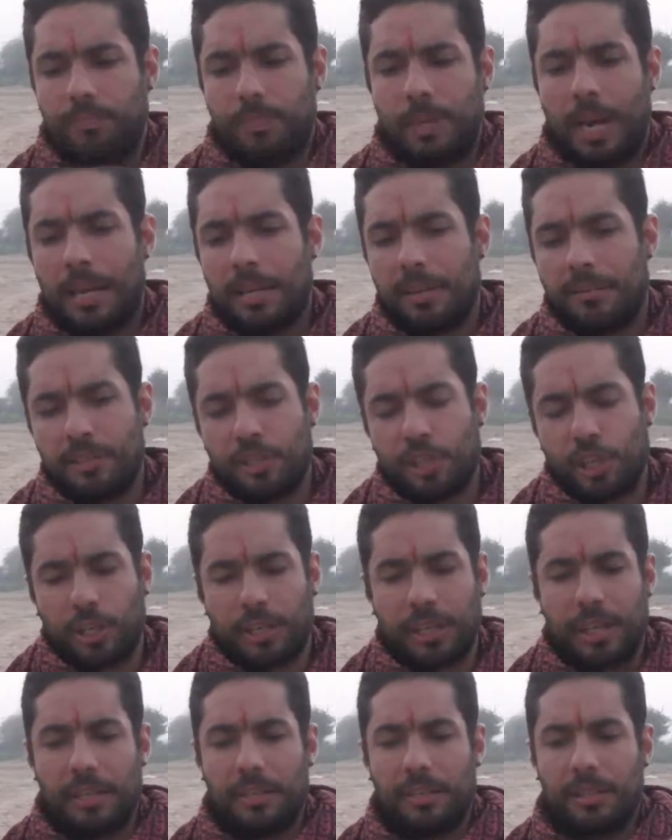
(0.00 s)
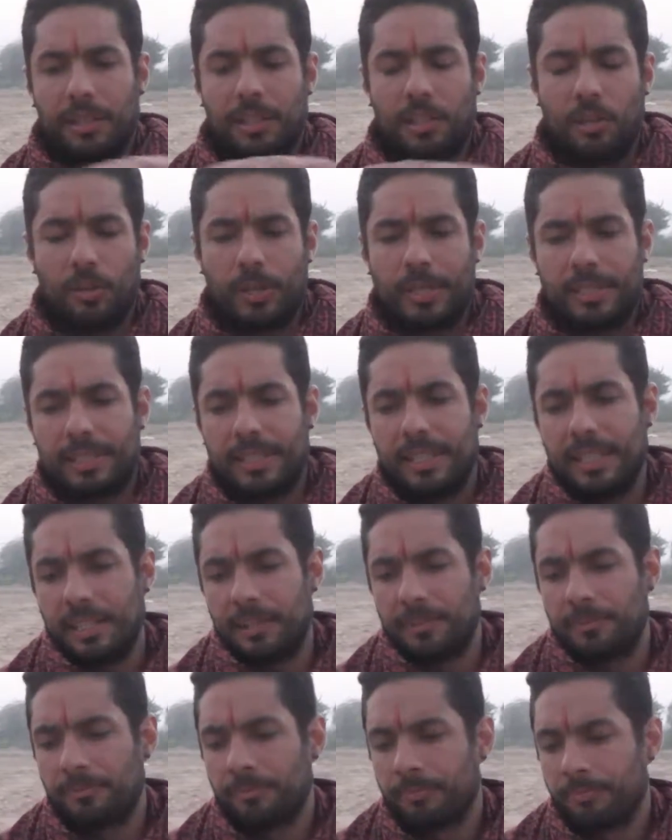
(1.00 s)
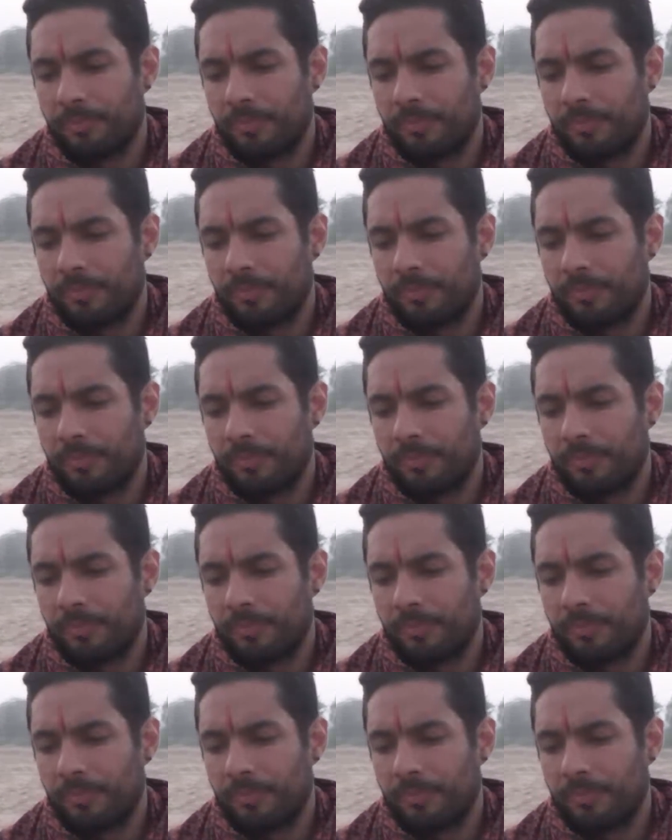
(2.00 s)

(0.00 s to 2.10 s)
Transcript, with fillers: kind of circuit, the yoga scene,